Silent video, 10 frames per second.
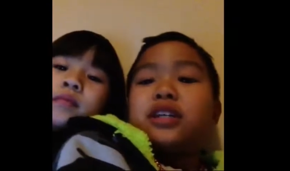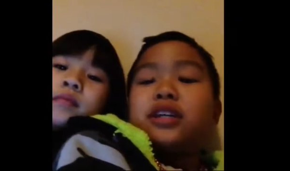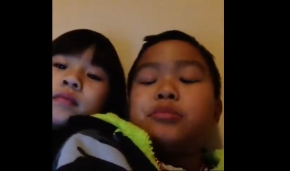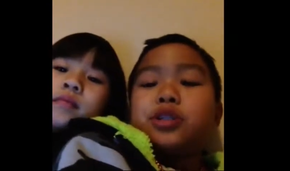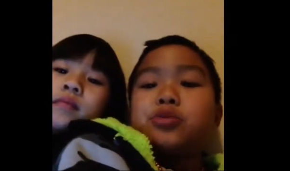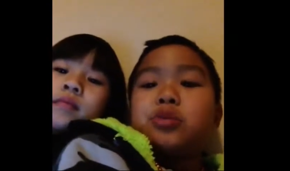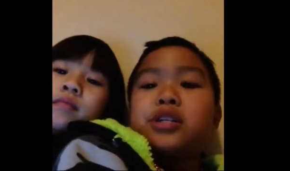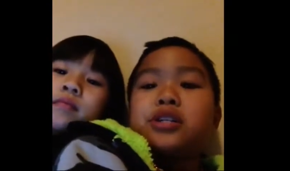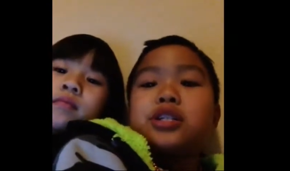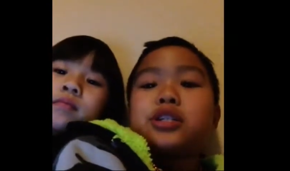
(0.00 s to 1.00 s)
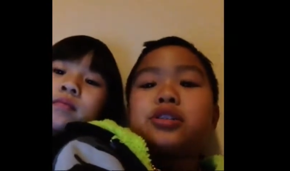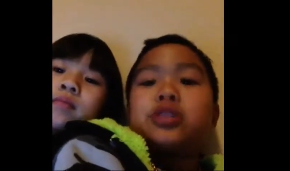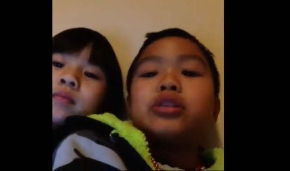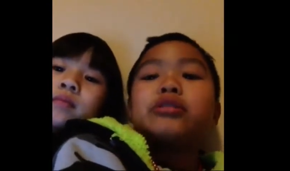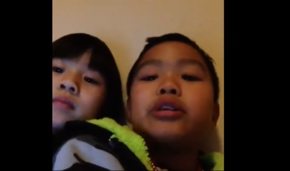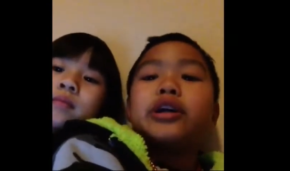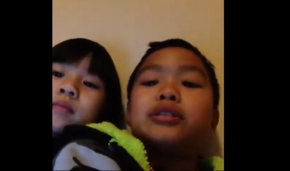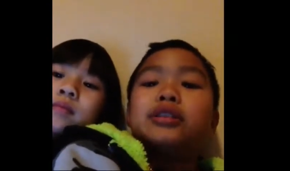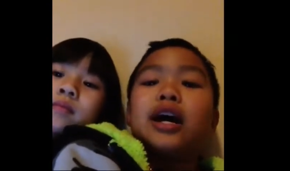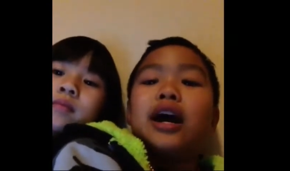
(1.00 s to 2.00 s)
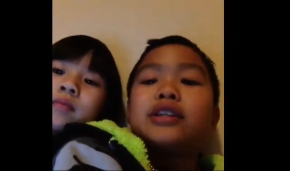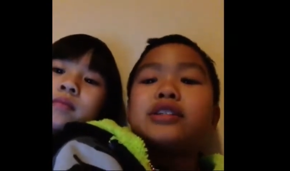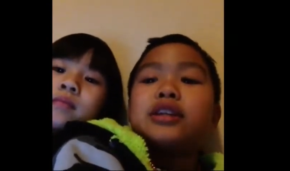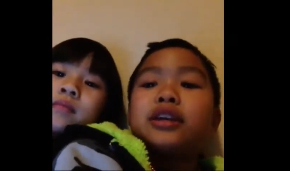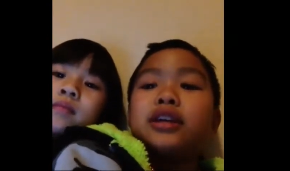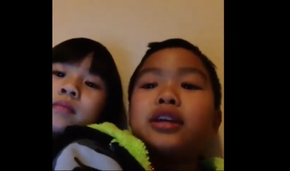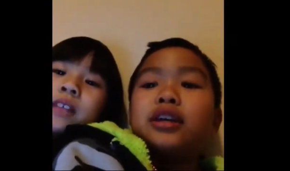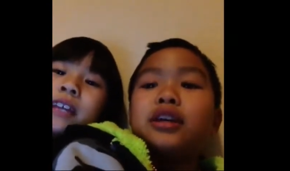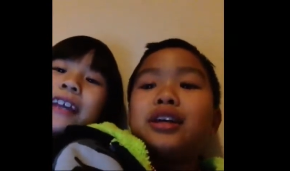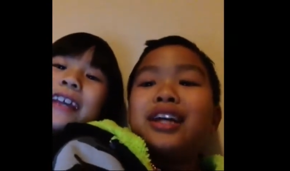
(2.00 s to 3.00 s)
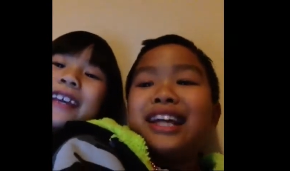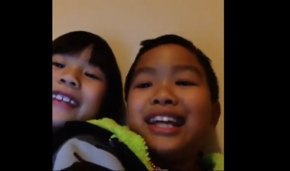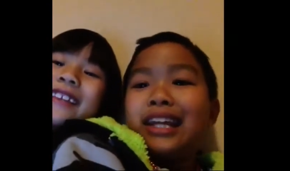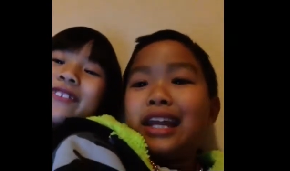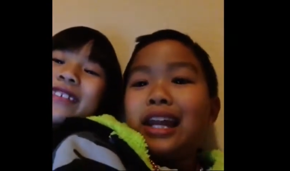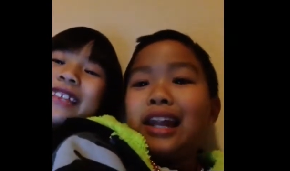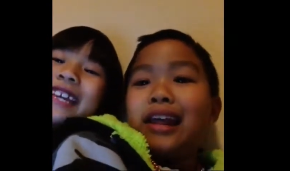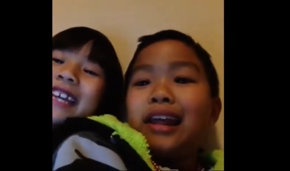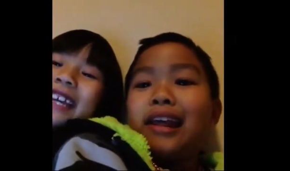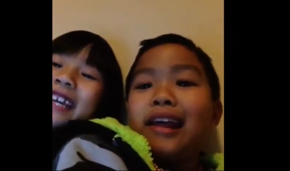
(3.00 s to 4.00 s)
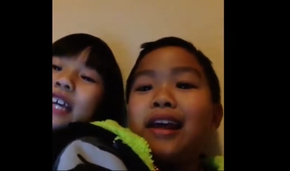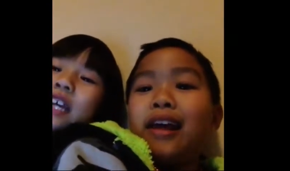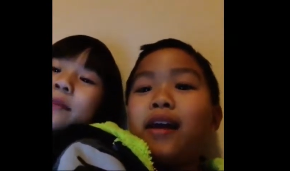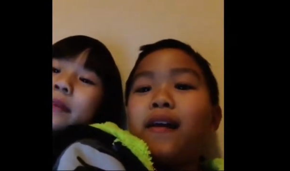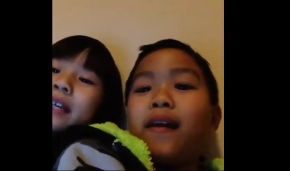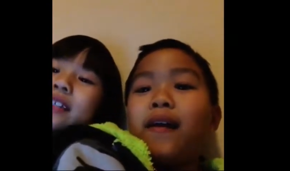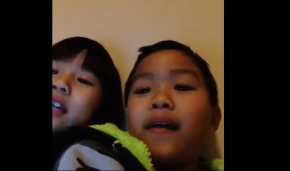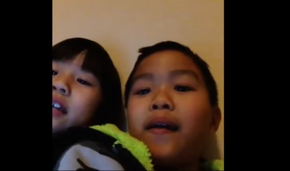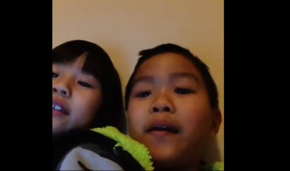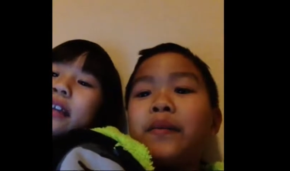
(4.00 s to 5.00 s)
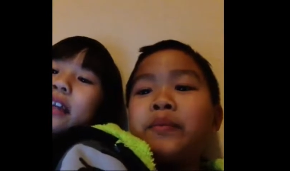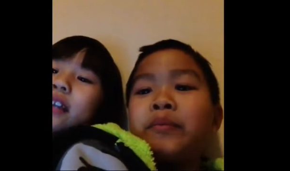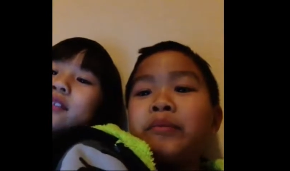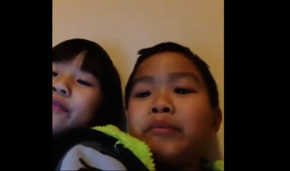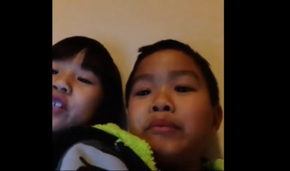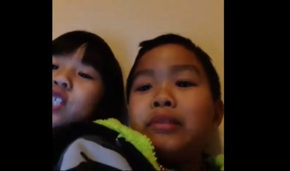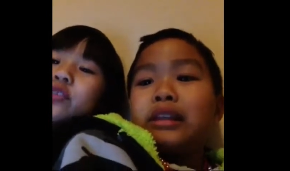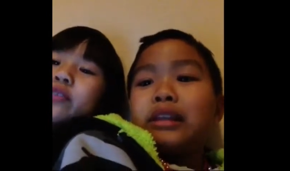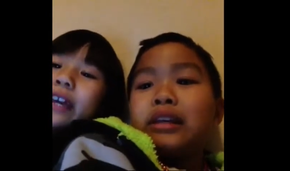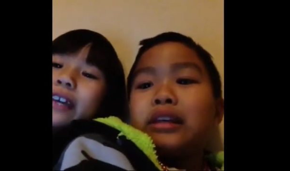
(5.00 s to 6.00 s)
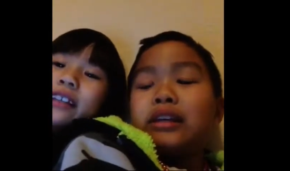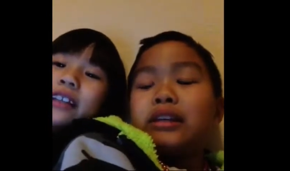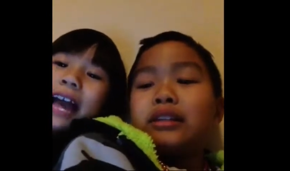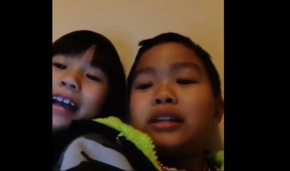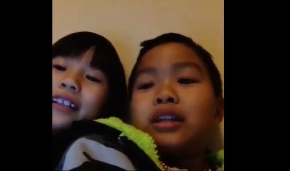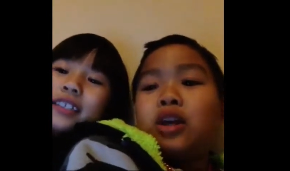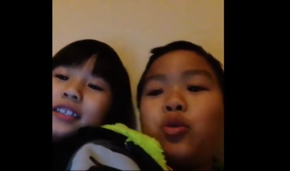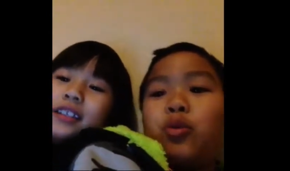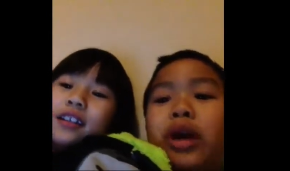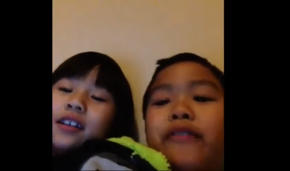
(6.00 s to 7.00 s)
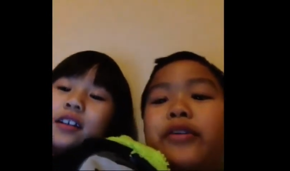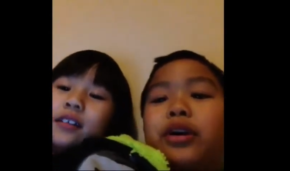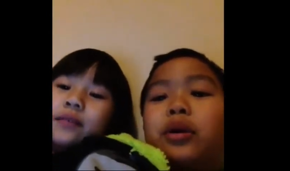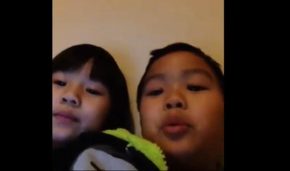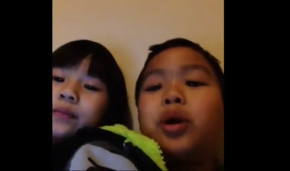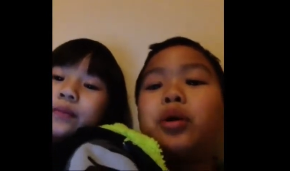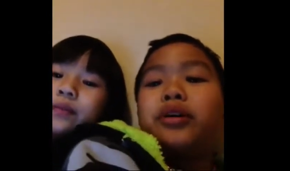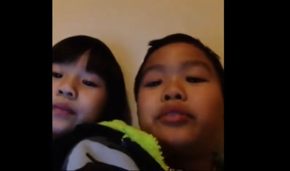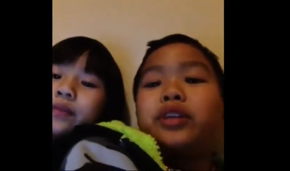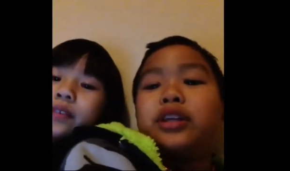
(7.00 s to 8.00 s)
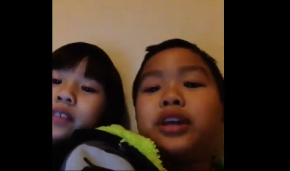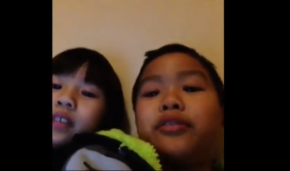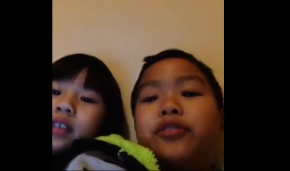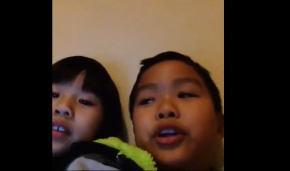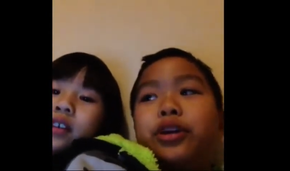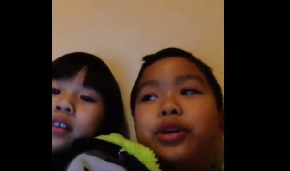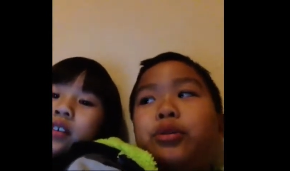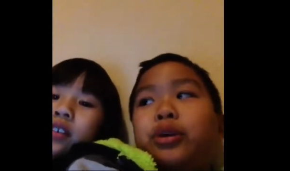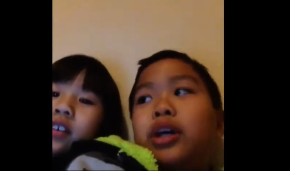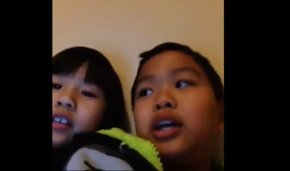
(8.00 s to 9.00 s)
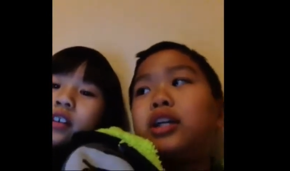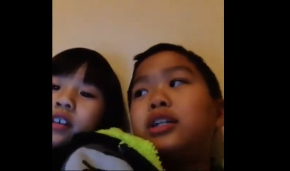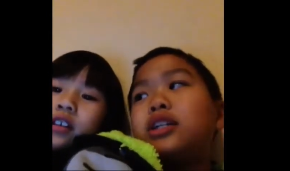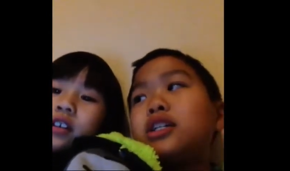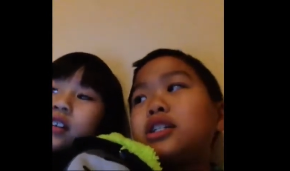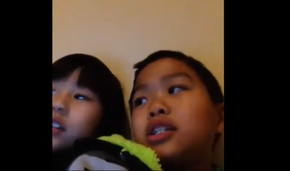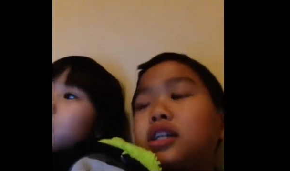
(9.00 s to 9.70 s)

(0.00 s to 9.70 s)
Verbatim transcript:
Speaker 1: in Miss Weiss's third grade class. And Tiffany in Miss Tan's first grade class. We have a quote of the day for you. It is,